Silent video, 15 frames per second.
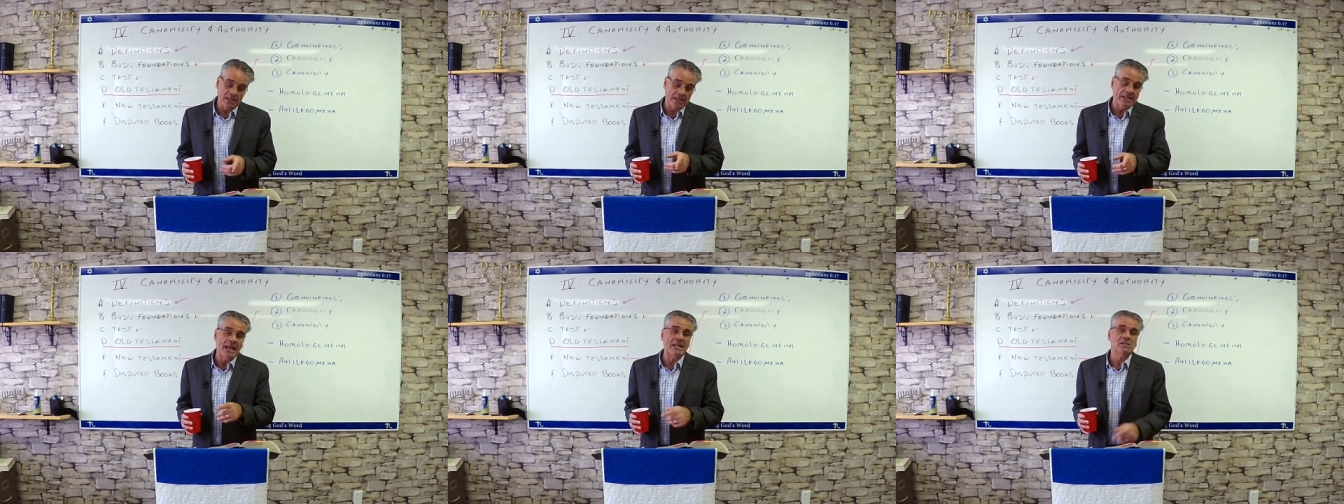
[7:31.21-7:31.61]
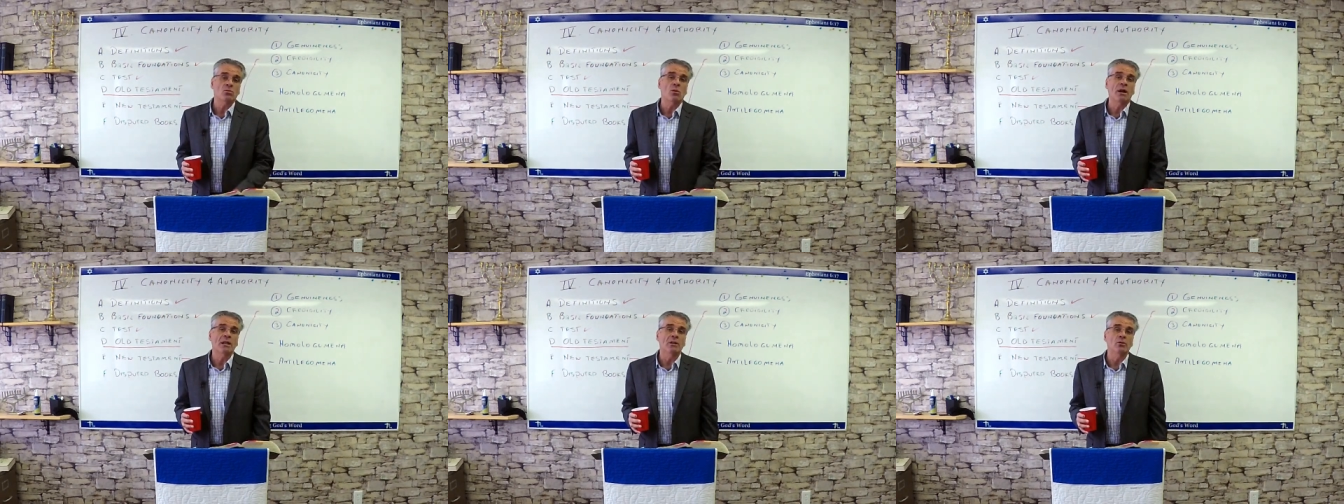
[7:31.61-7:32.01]
and that's
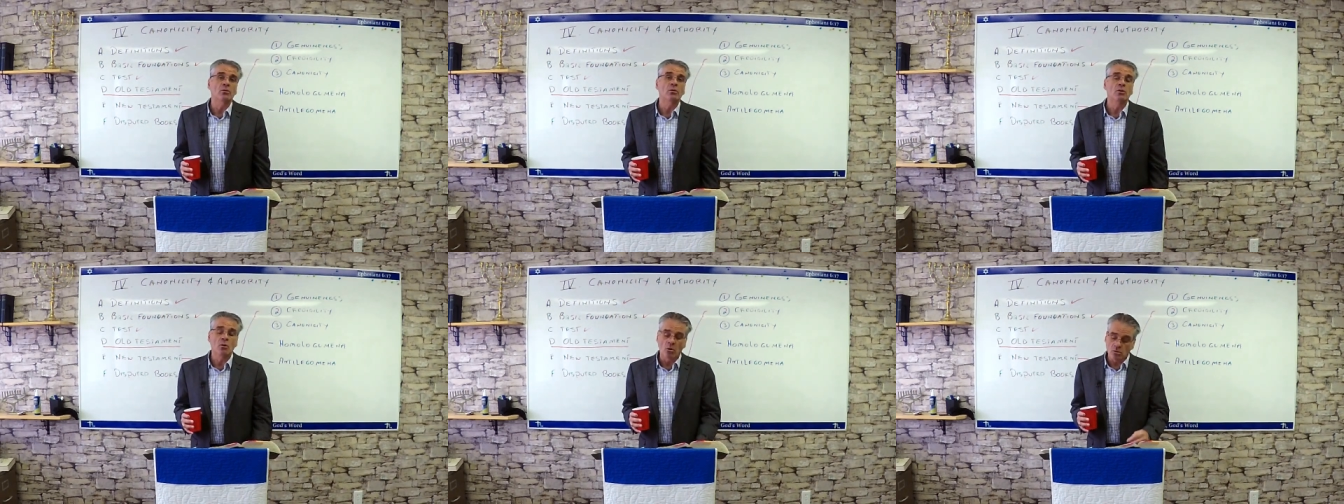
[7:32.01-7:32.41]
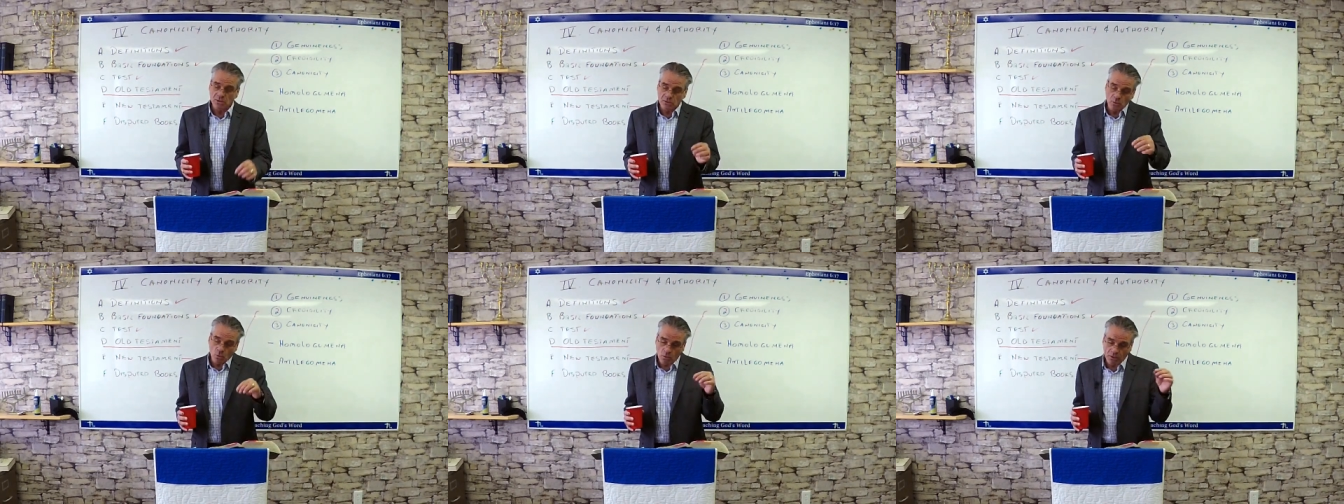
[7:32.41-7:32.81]
why Luke
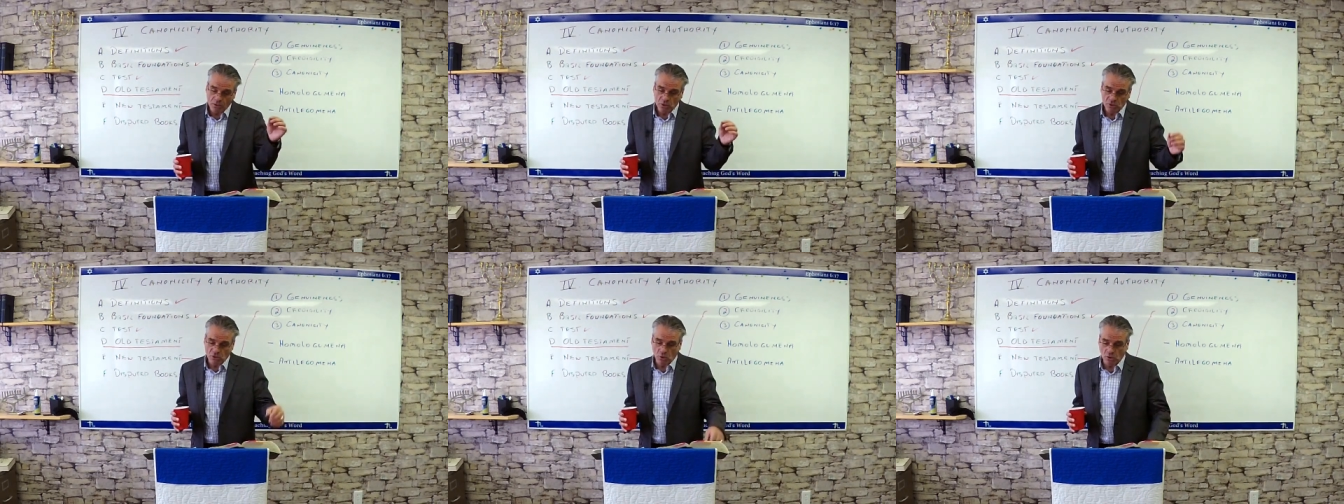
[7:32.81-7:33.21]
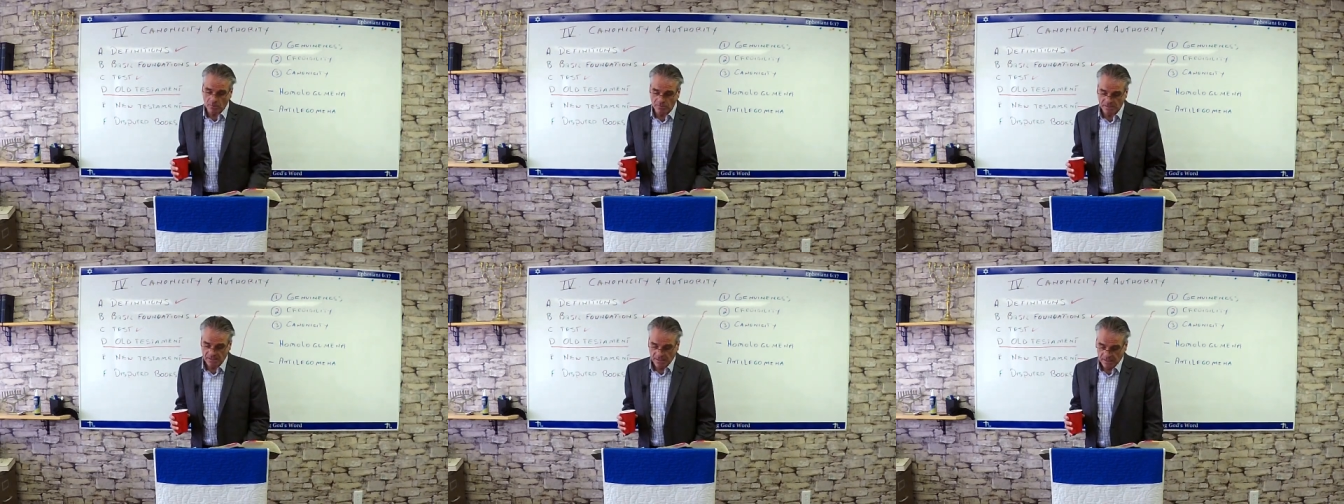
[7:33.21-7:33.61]
goes with the
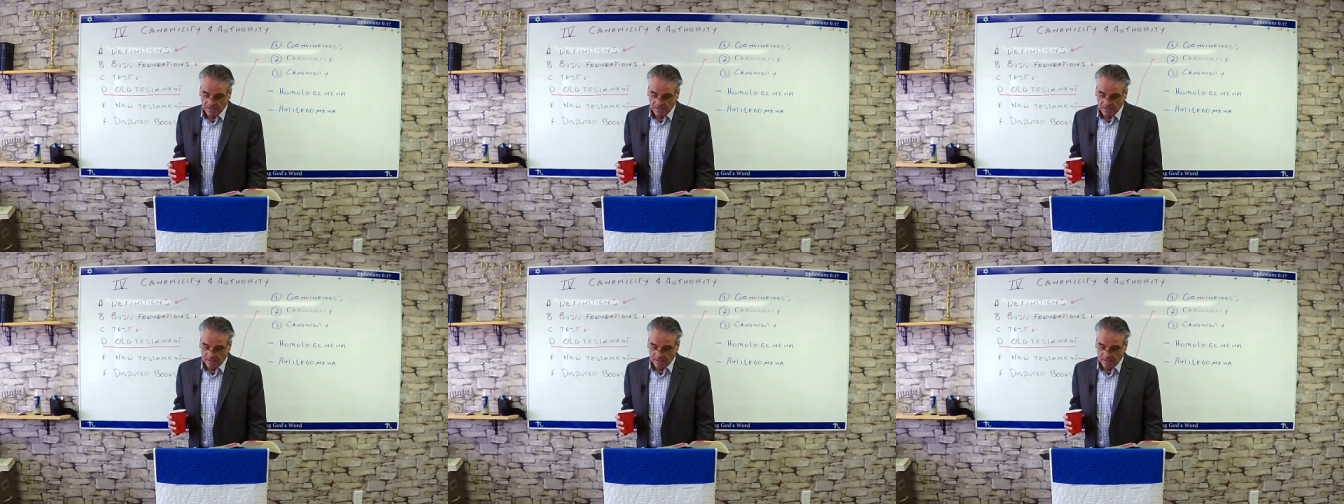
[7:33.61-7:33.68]
Psalms